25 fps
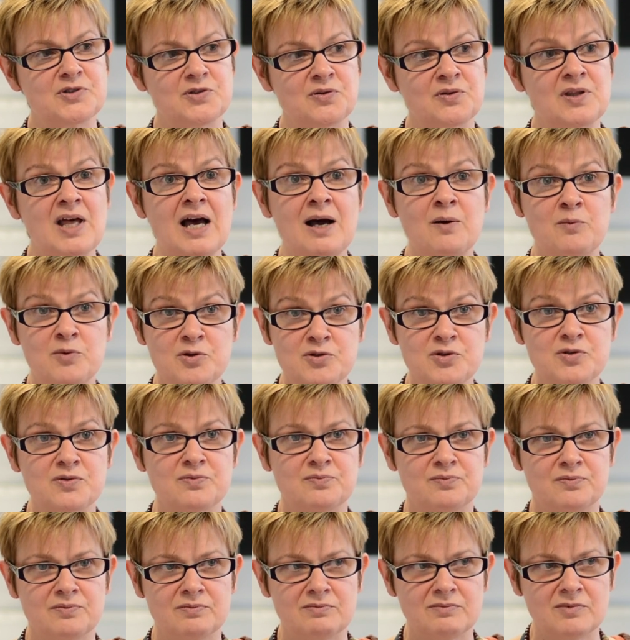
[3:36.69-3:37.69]
So that
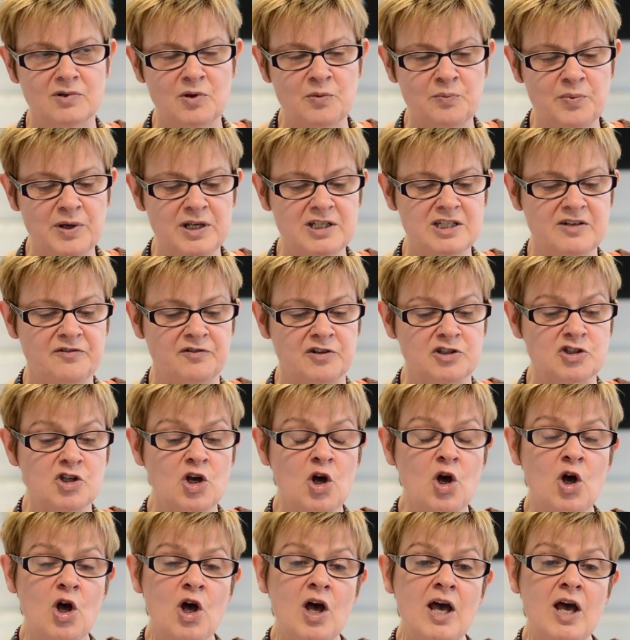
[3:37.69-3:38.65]
was a big difference.